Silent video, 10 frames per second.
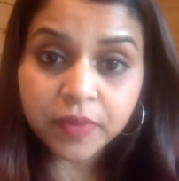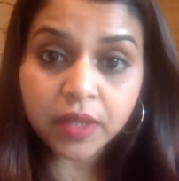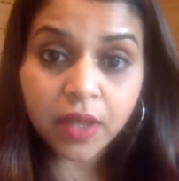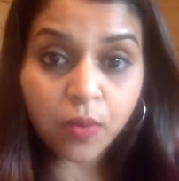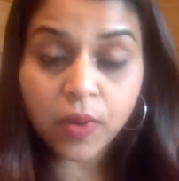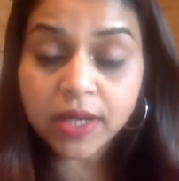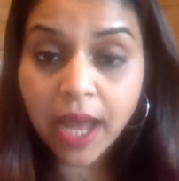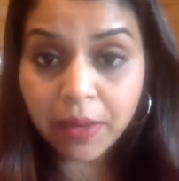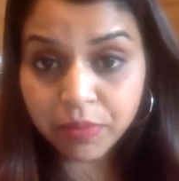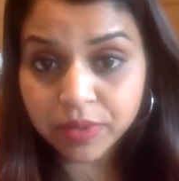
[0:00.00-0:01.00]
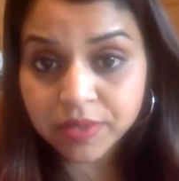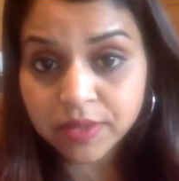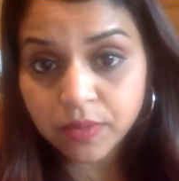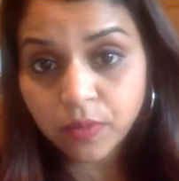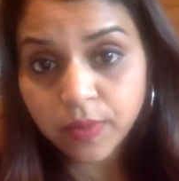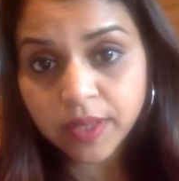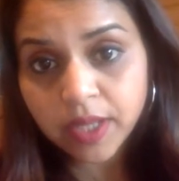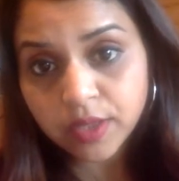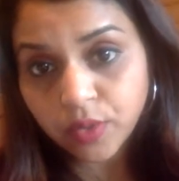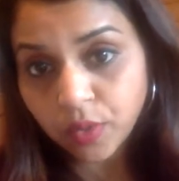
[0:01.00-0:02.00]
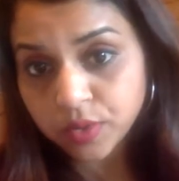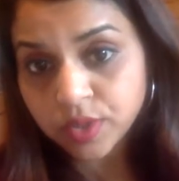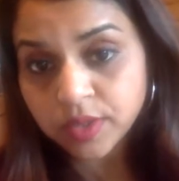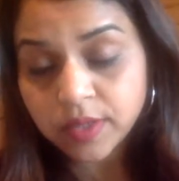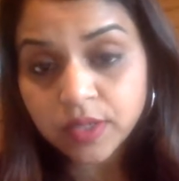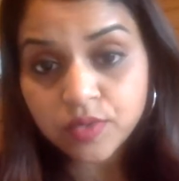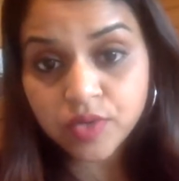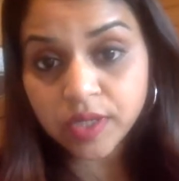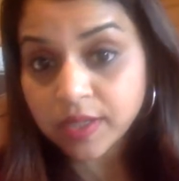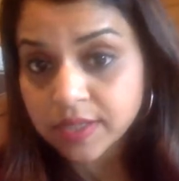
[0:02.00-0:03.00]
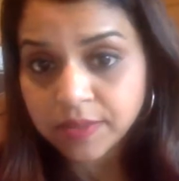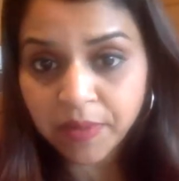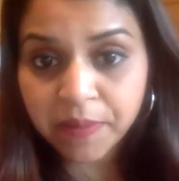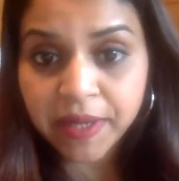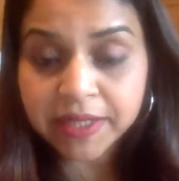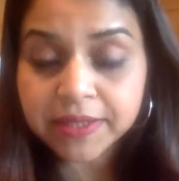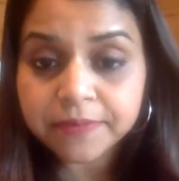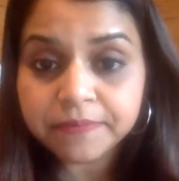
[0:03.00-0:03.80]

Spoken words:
Now, what happens when that thought triggers in my mind?